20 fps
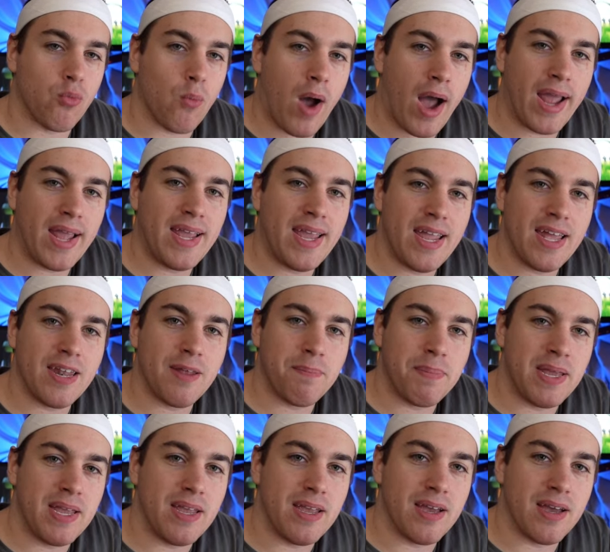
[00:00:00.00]
Why can't it
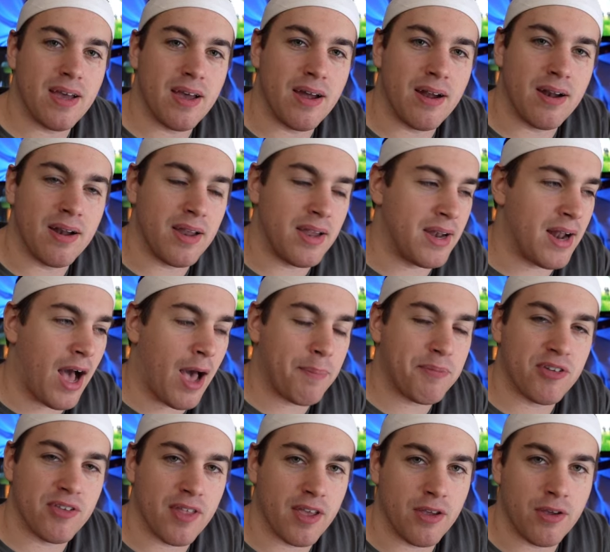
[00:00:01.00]
be an
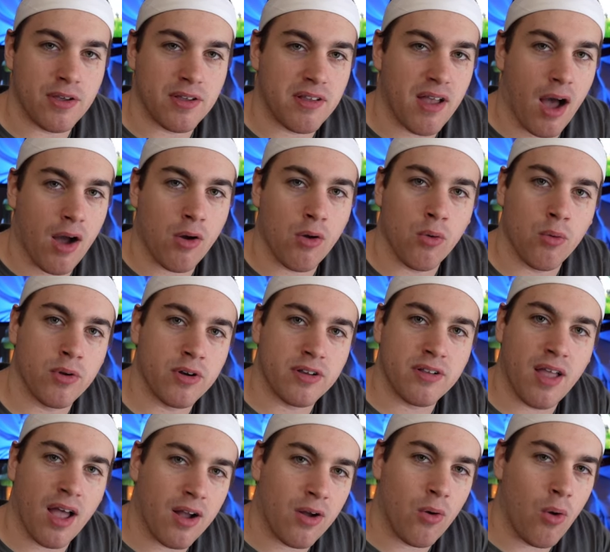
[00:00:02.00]
option that you could toggle on or
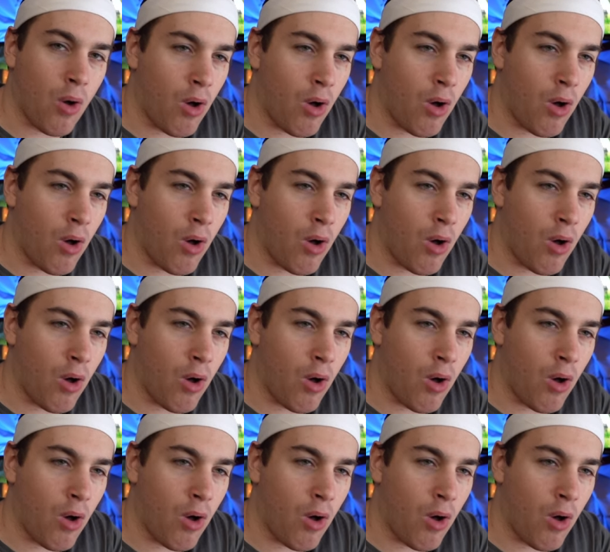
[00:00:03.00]
toggle